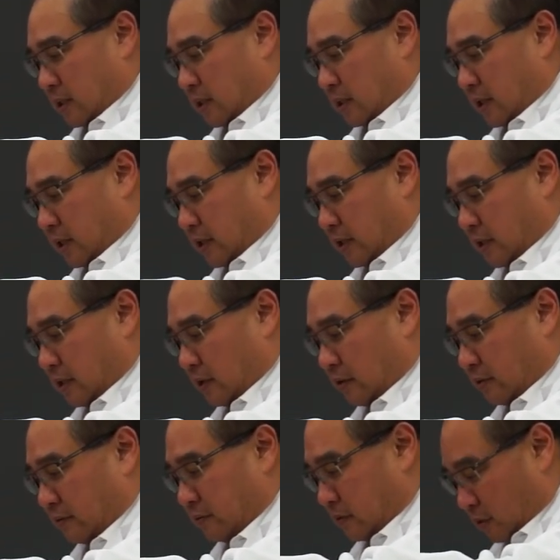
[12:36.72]
There you
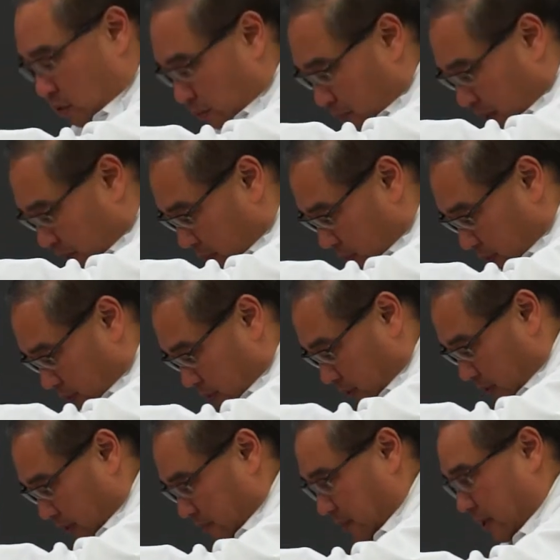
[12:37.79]
go. No bubbles.
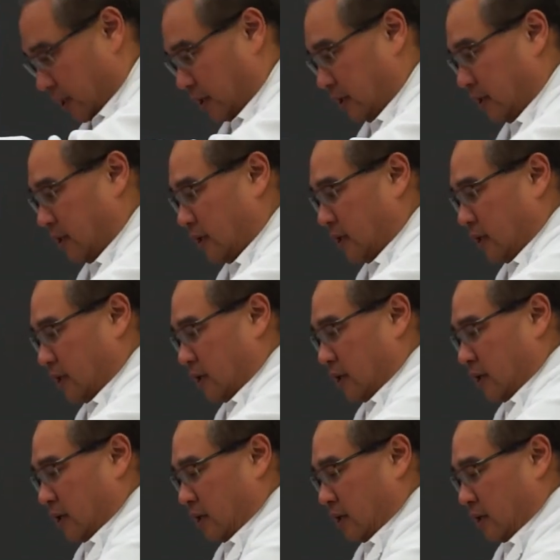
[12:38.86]
Get my
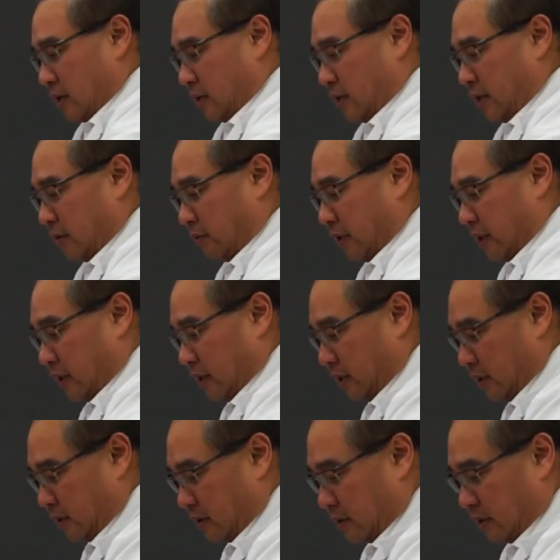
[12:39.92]
thing ready
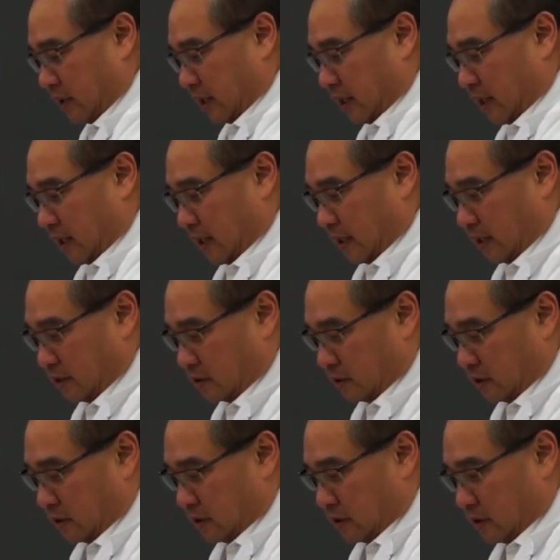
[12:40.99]
here, and it's
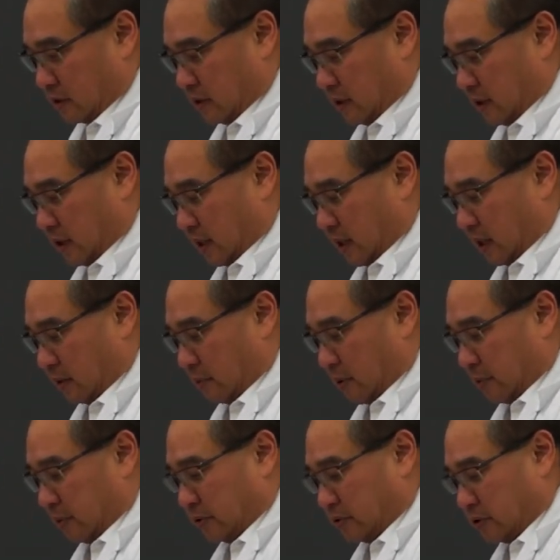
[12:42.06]
going to, the air
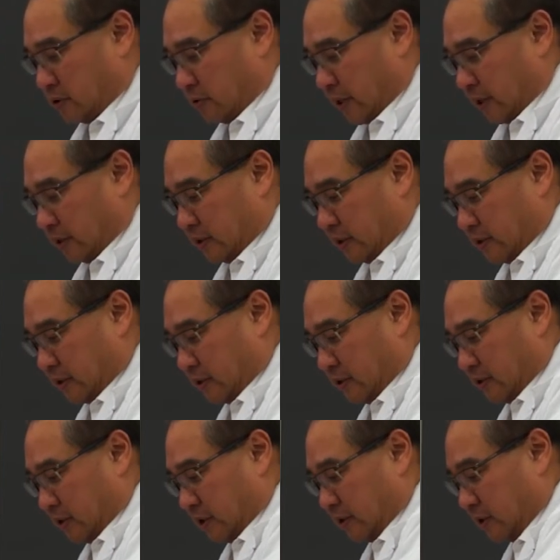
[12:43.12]
bubbles is right there
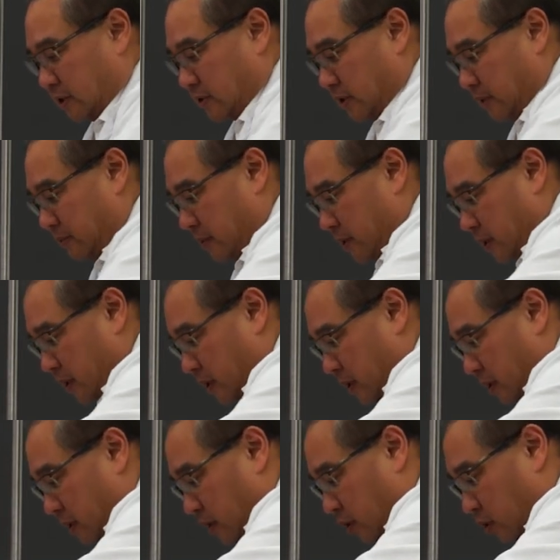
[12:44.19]
near the tip.
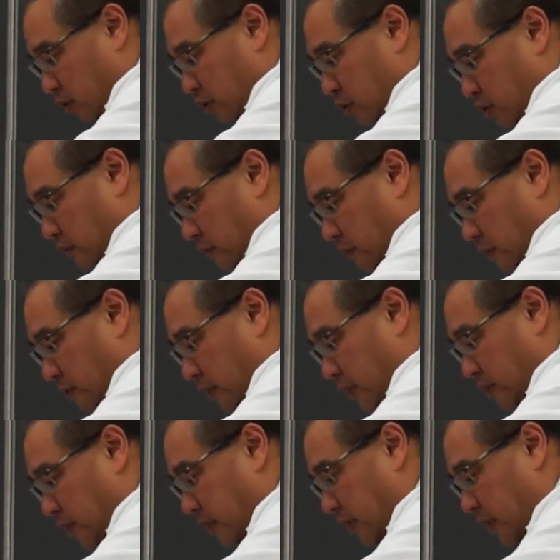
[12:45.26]
Hold it over a
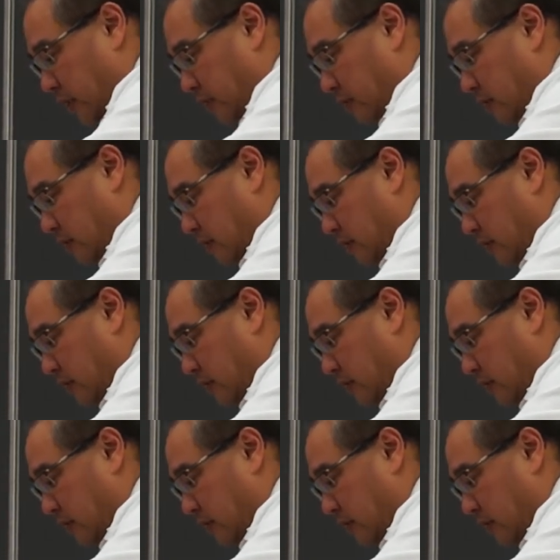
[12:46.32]
trash can.